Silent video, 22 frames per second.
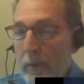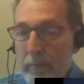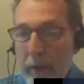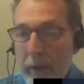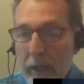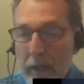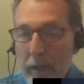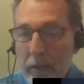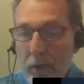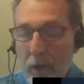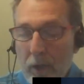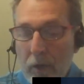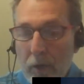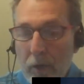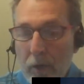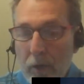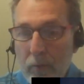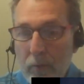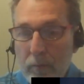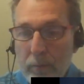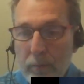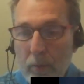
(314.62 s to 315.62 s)
manage our
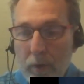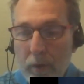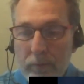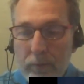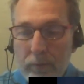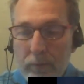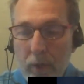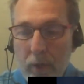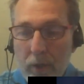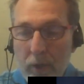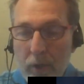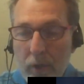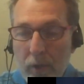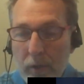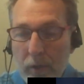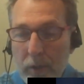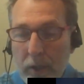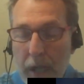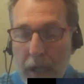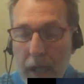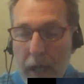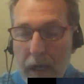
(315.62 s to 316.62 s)
own portfolio
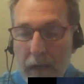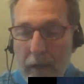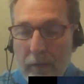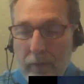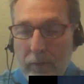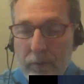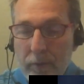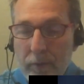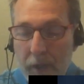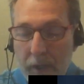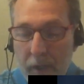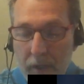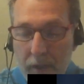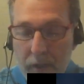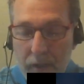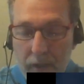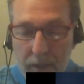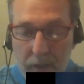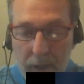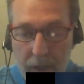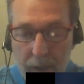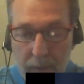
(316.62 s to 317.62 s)
live
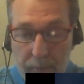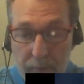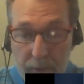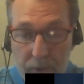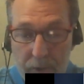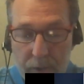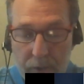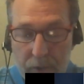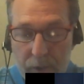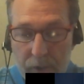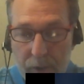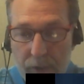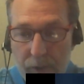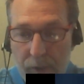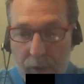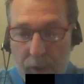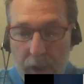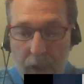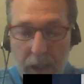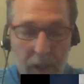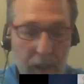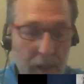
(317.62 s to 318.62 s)
positions
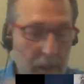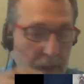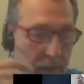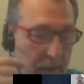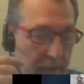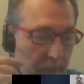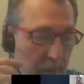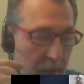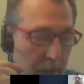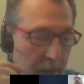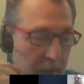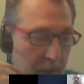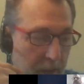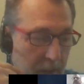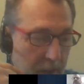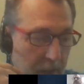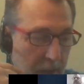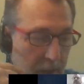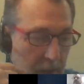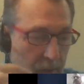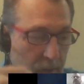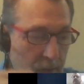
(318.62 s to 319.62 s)
in the market,
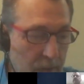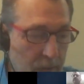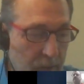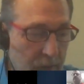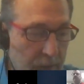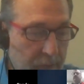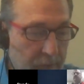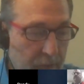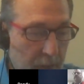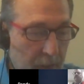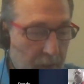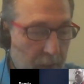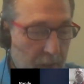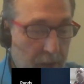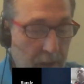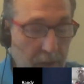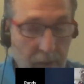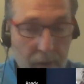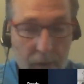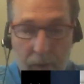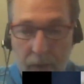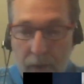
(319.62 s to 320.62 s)
and when we find a
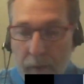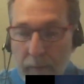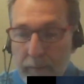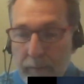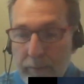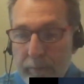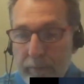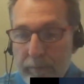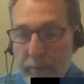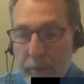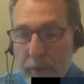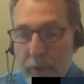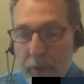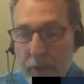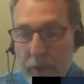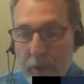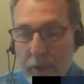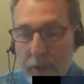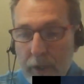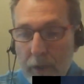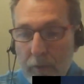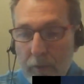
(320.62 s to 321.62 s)

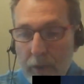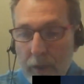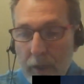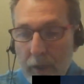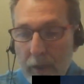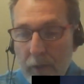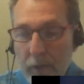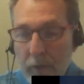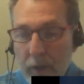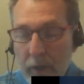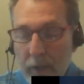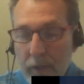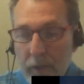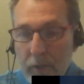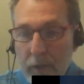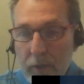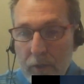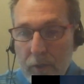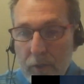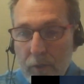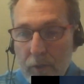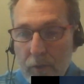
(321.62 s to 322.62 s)
position that we're getting ready to
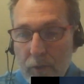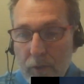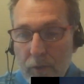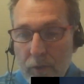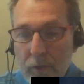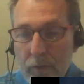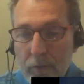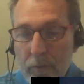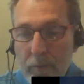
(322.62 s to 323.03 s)
do,